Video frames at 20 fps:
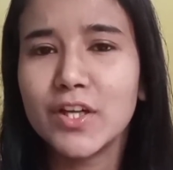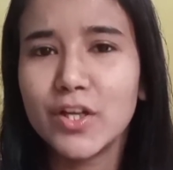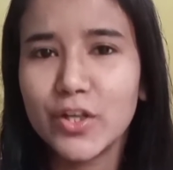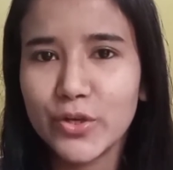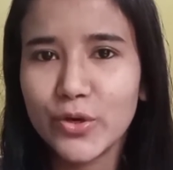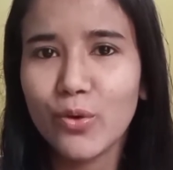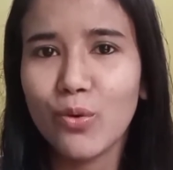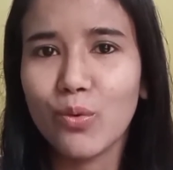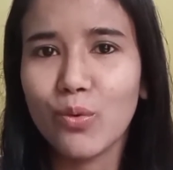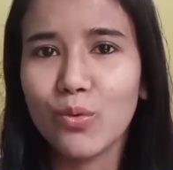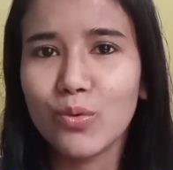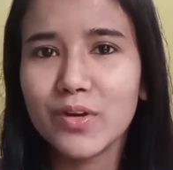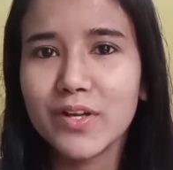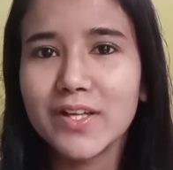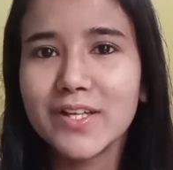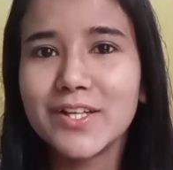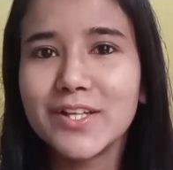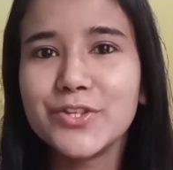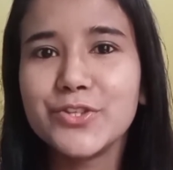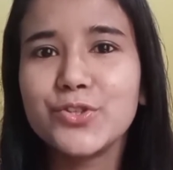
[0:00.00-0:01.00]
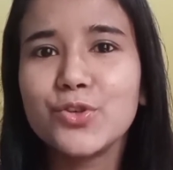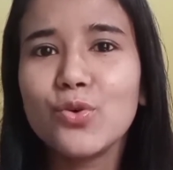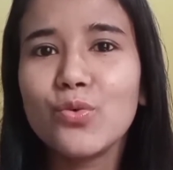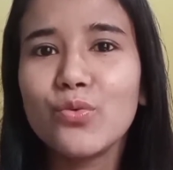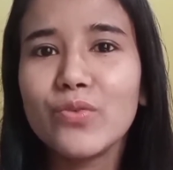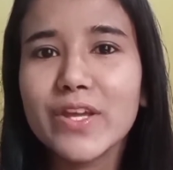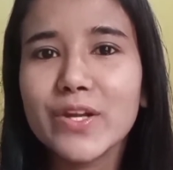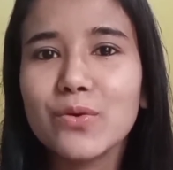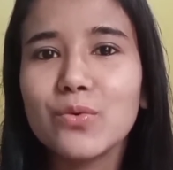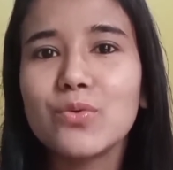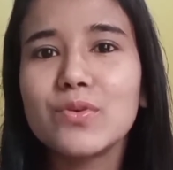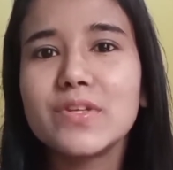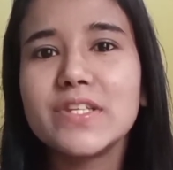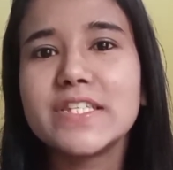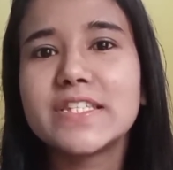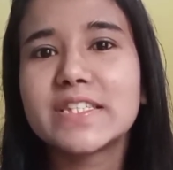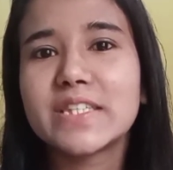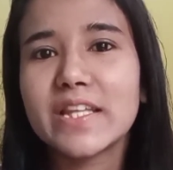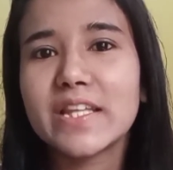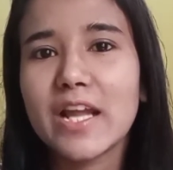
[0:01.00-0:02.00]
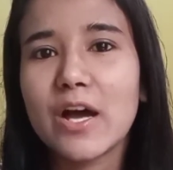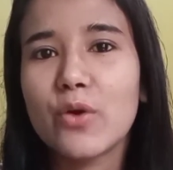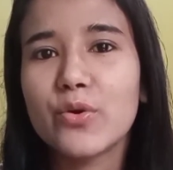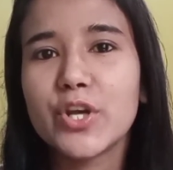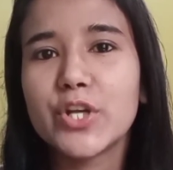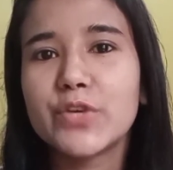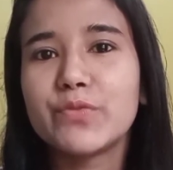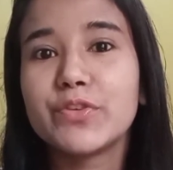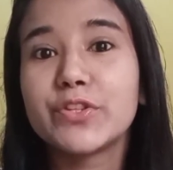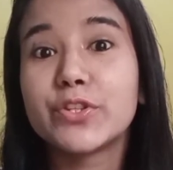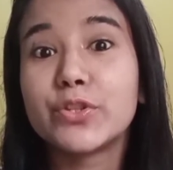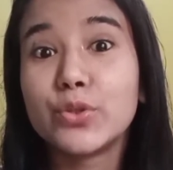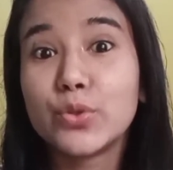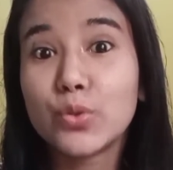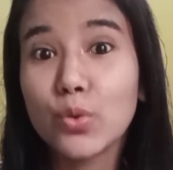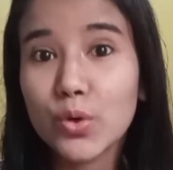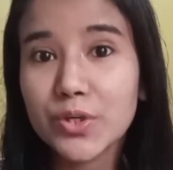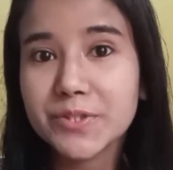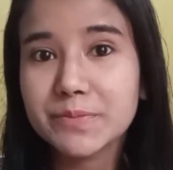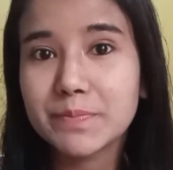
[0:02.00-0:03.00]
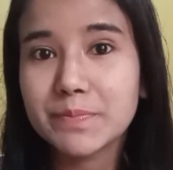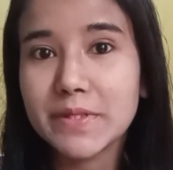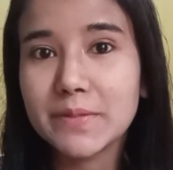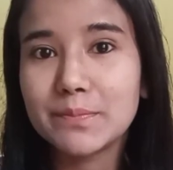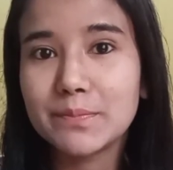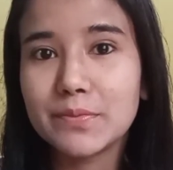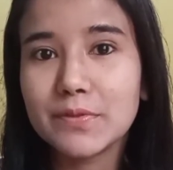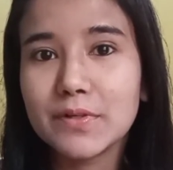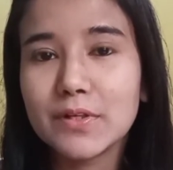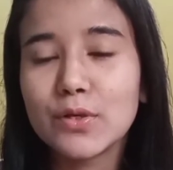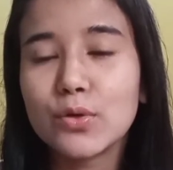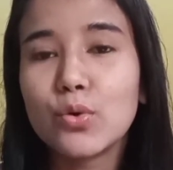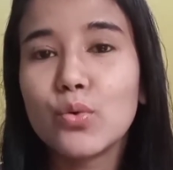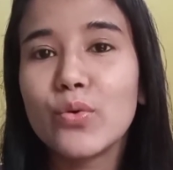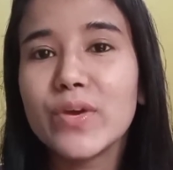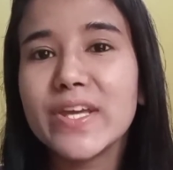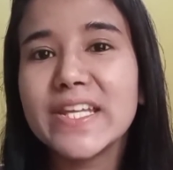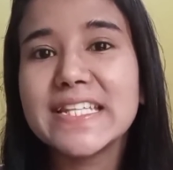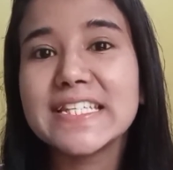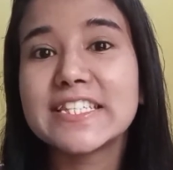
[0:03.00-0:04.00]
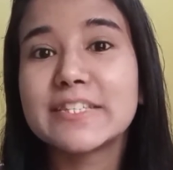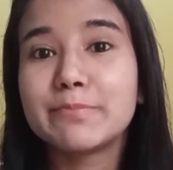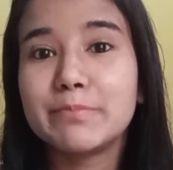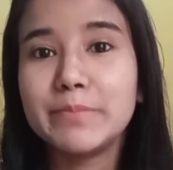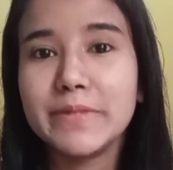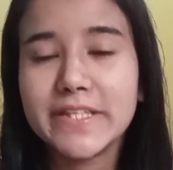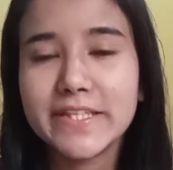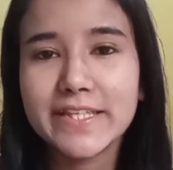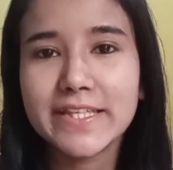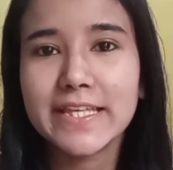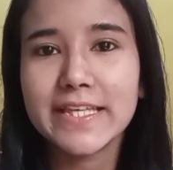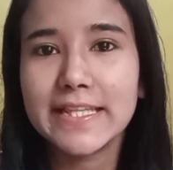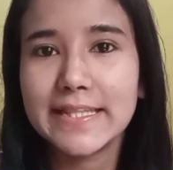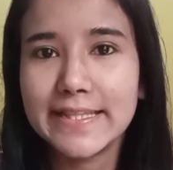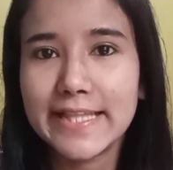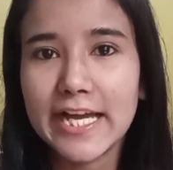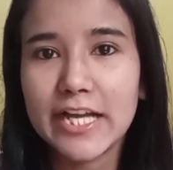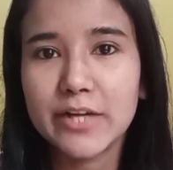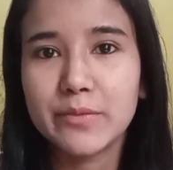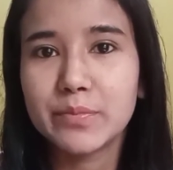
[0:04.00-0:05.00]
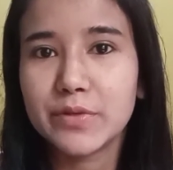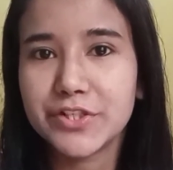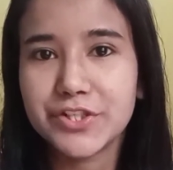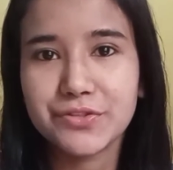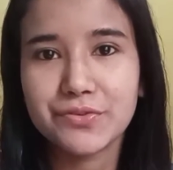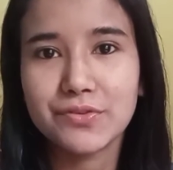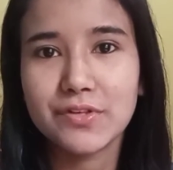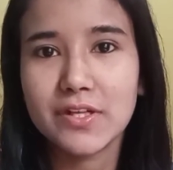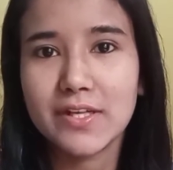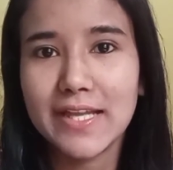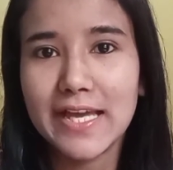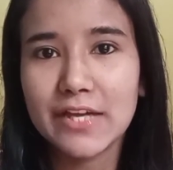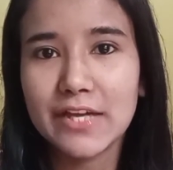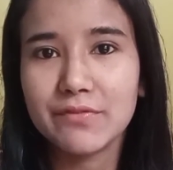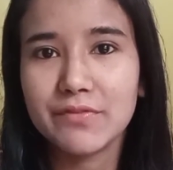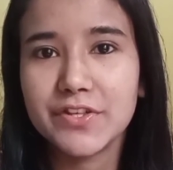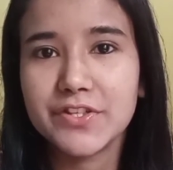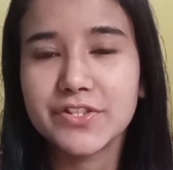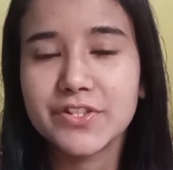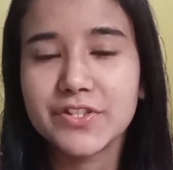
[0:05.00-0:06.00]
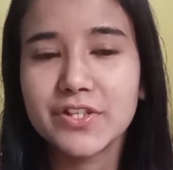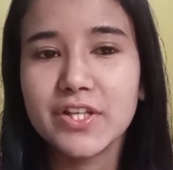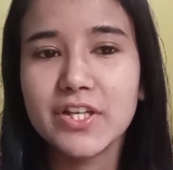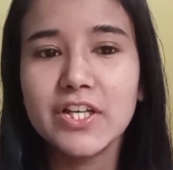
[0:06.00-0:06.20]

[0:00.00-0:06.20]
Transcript: No, you were only surrounded with those people who were speaking in that particular language.